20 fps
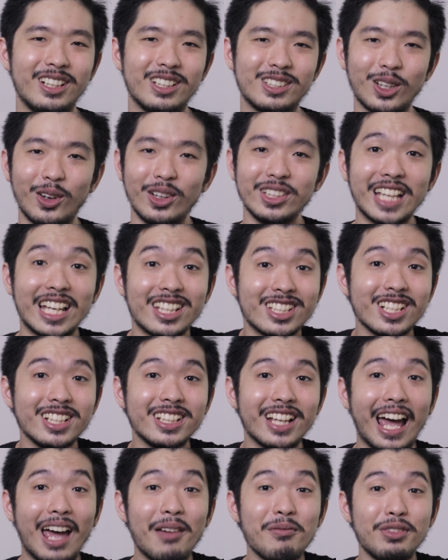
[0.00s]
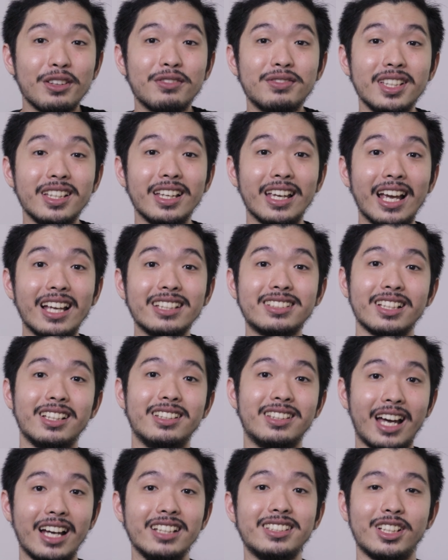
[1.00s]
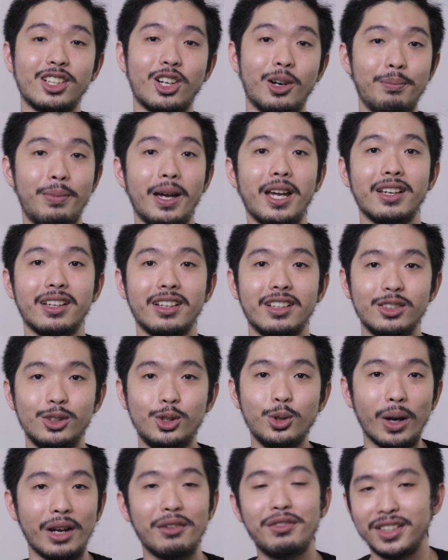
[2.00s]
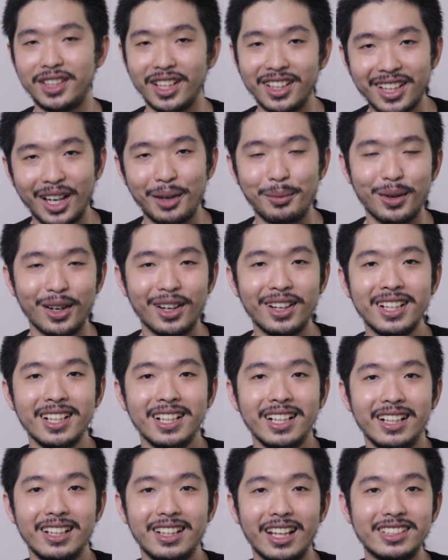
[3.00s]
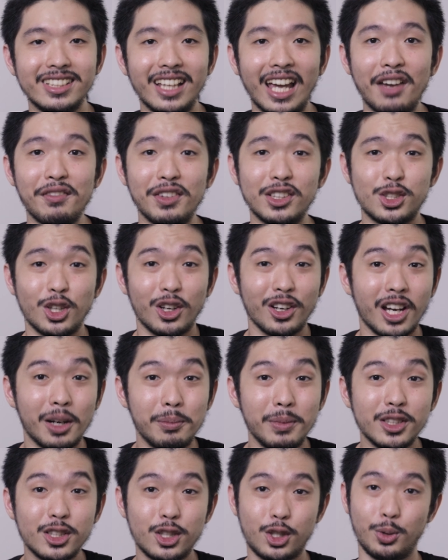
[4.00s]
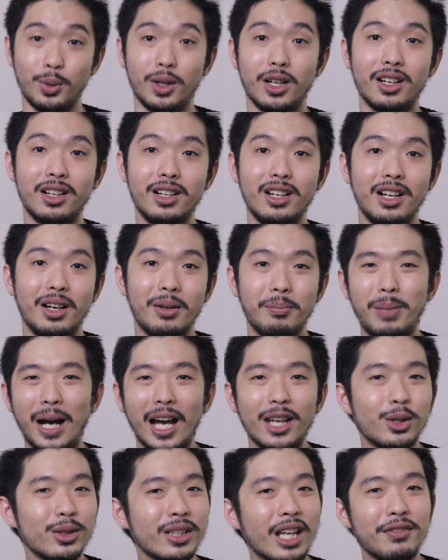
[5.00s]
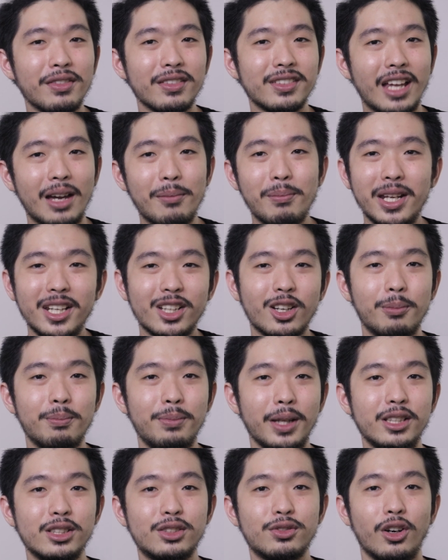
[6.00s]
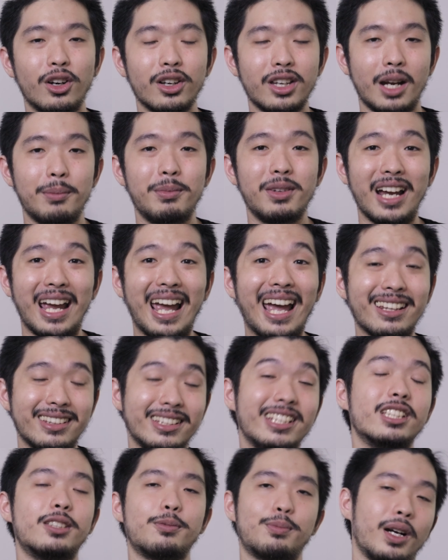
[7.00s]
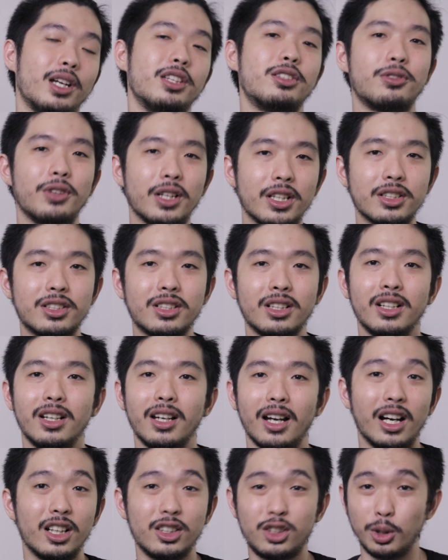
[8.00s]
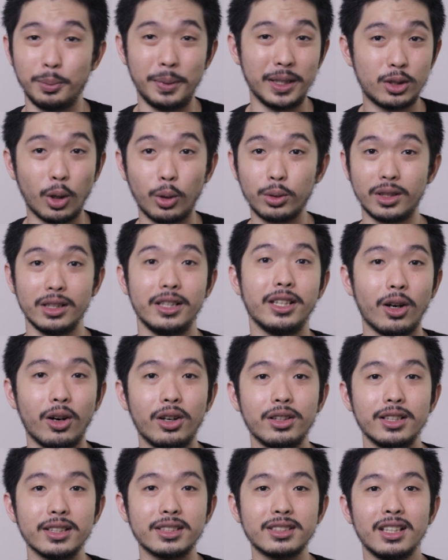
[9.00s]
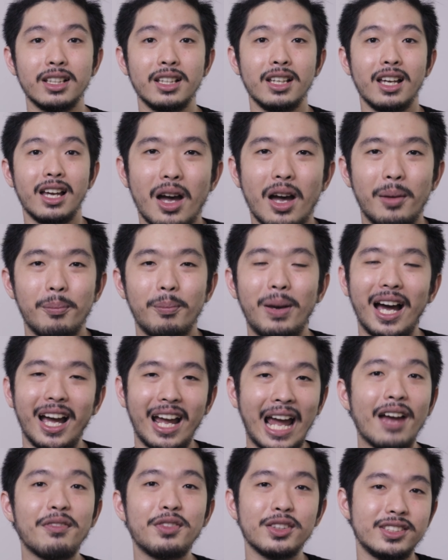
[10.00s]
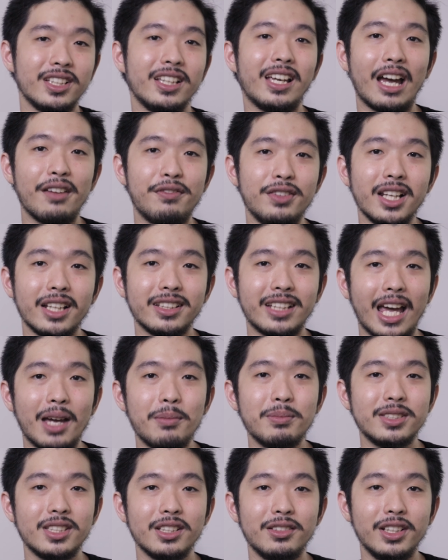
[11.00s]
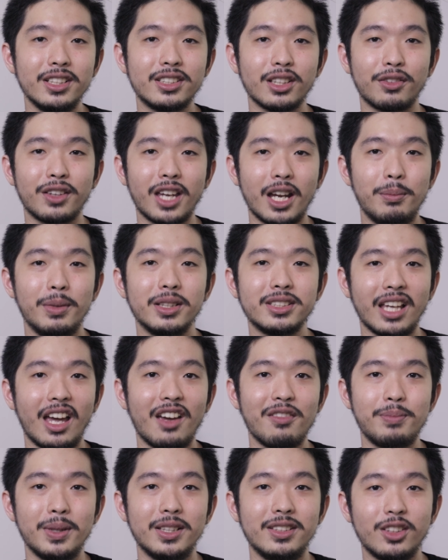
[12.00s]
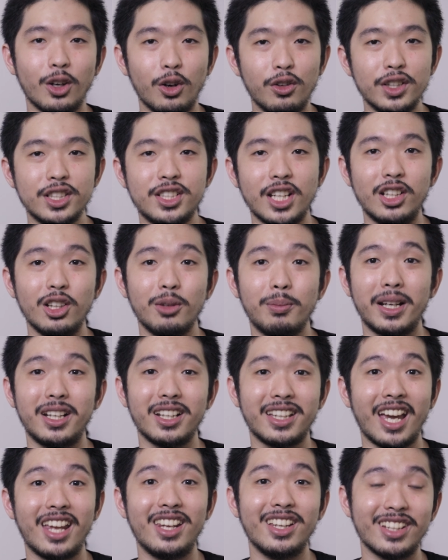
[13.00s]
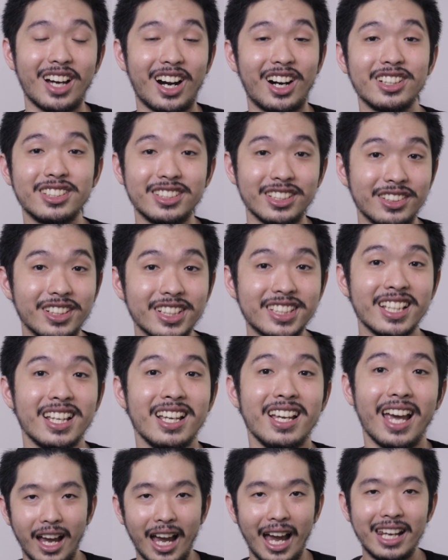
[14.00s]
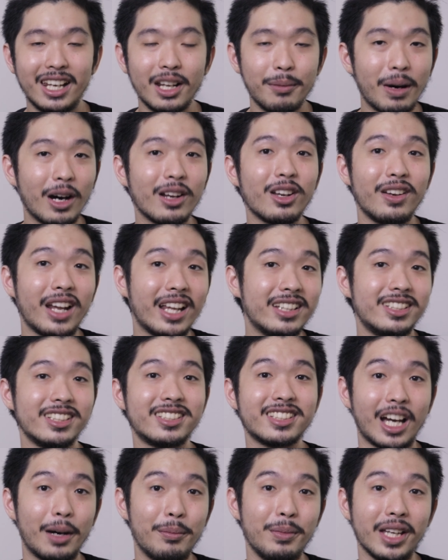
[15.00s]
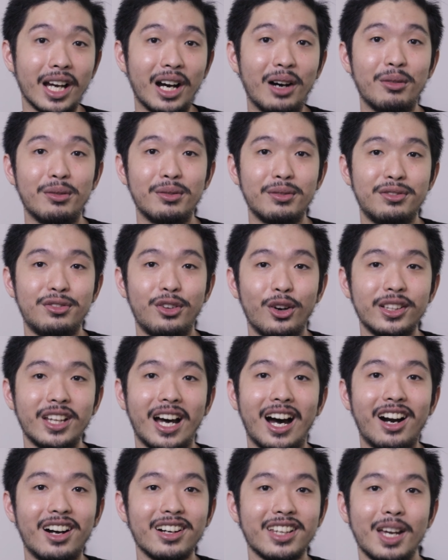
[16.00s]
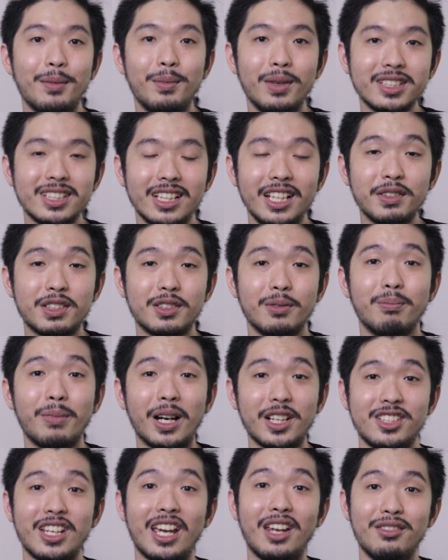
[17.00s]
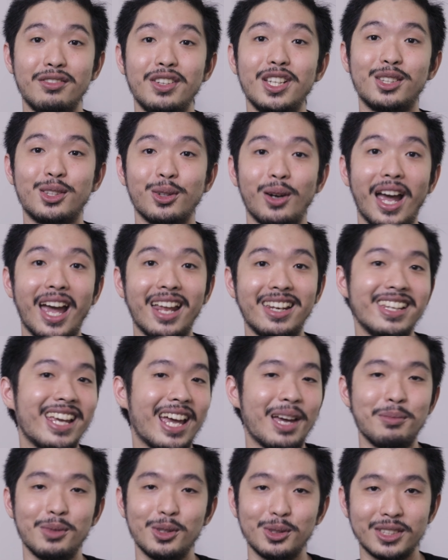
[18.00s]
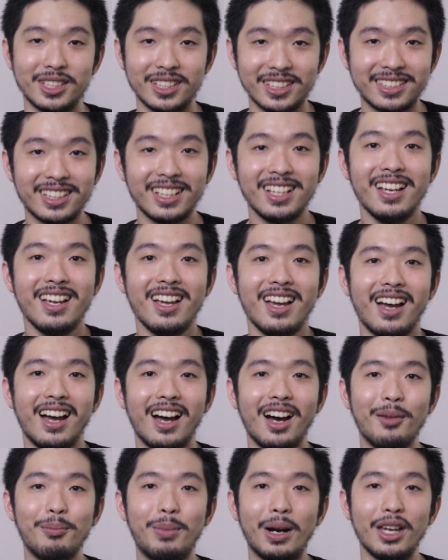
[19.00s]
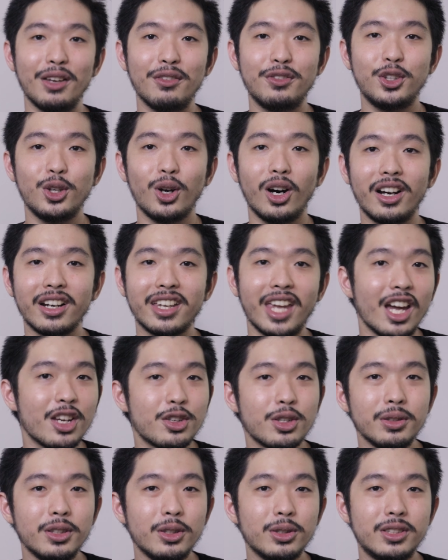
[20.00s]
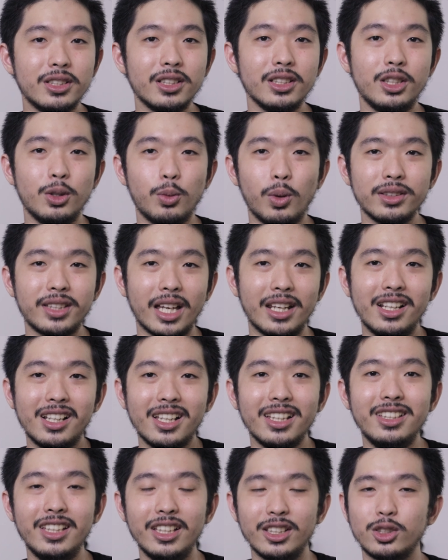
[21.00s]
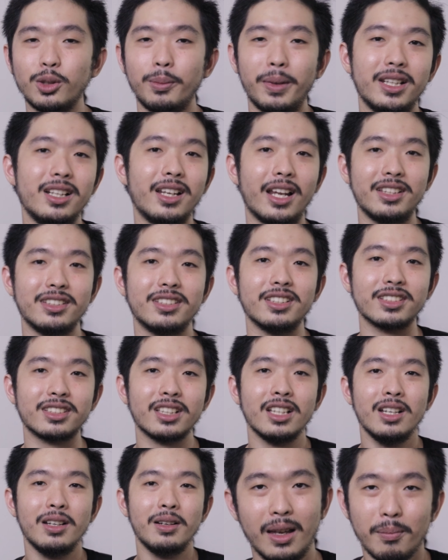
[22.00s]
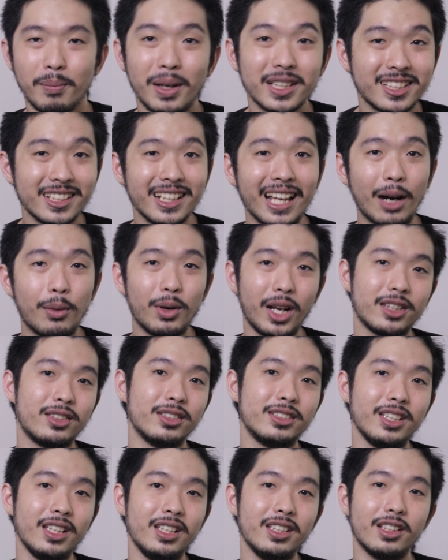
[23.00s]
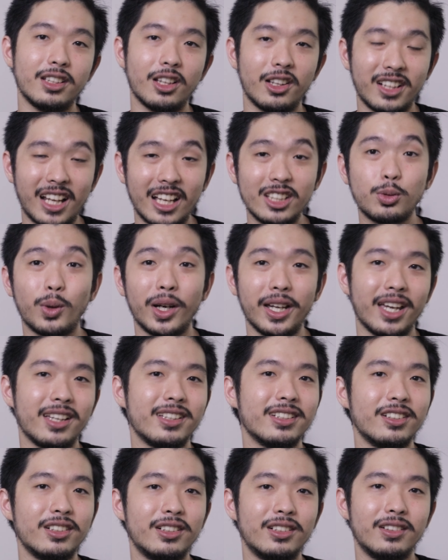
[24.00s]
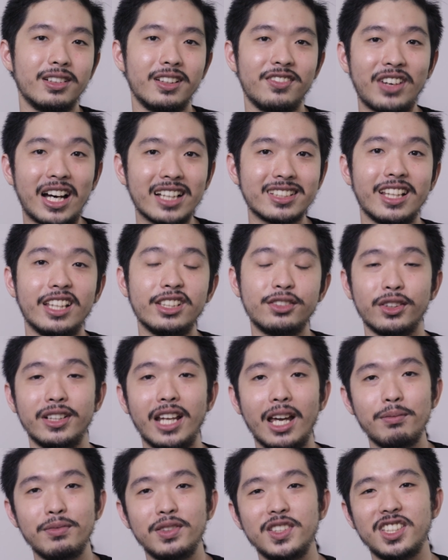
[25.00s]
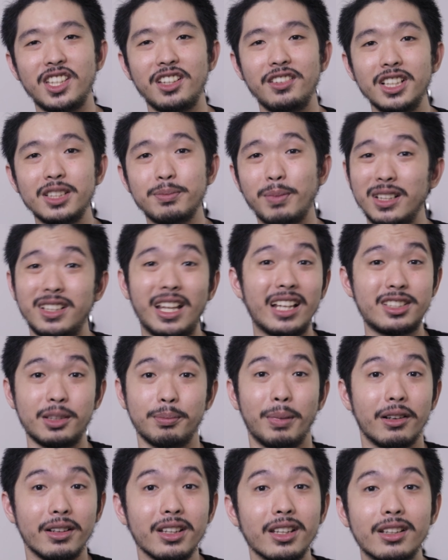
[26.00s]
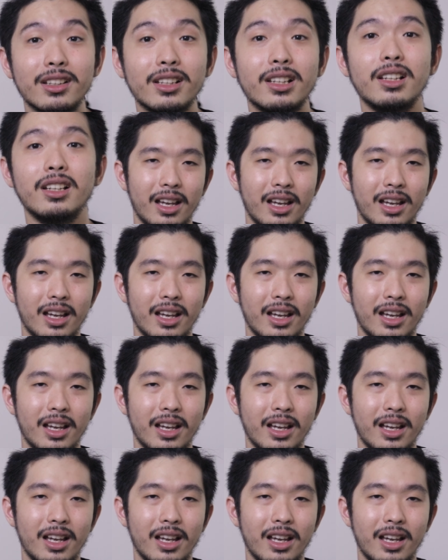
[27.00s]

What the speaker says: So essentially the M50 is a nice and compact do-everything camera. Does it have its shortcomings? Sure. But I don't have that many complaints for a camera at this price range, to be totally honest. But I have to say, I feel like the M series of cameras have been overshadowed by the Canon R series, and the amount of lenses coming out for the R cameras leaves much envy to any M users. But if you are a casual user, you won't technically need so many lenses. Personally, I would like to see a nice wide-angle fast lens for the M series, but that's about it.